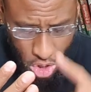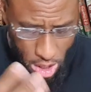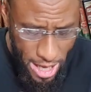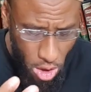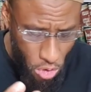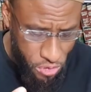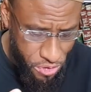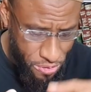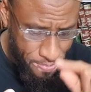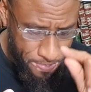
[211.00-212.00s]
your
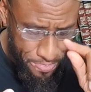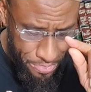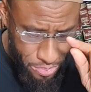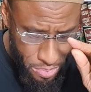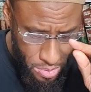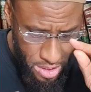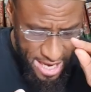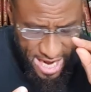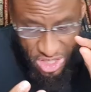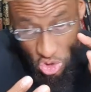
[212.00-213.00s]
health
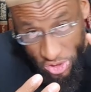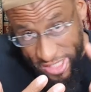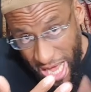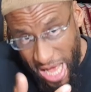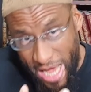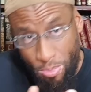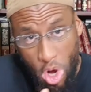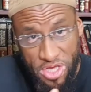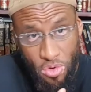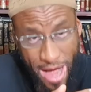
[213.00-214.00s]
and your time
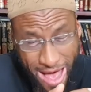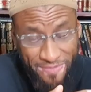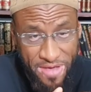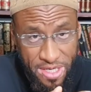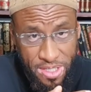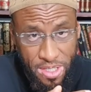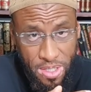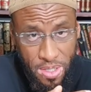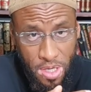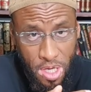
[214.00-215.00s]
while you have it,
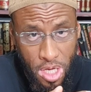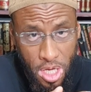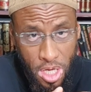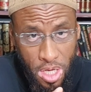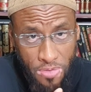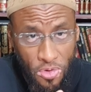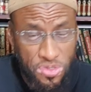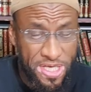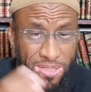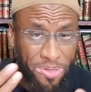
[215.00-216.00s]

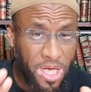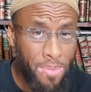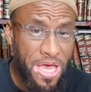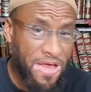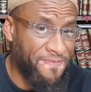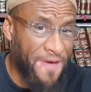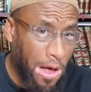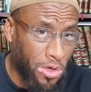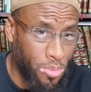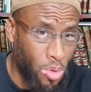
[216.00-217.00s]
those things become
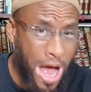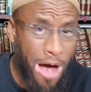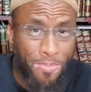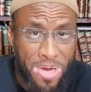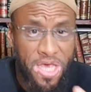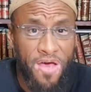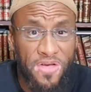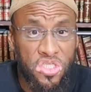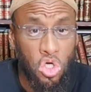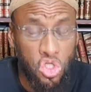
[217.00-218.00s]
invaluable. How many
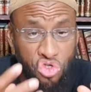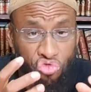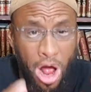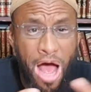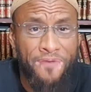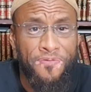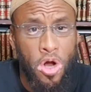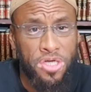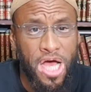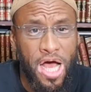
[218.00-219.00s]
of us strive
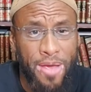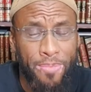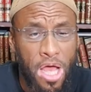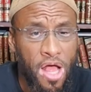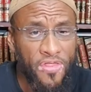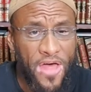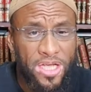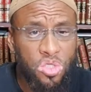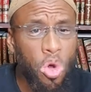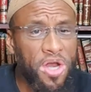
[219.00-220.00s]
for our time?
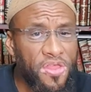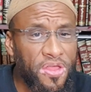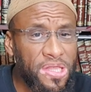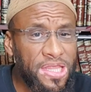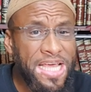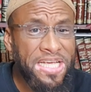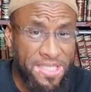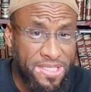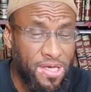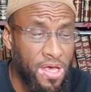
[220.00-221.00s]
That is one of the
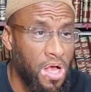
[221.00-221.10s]
least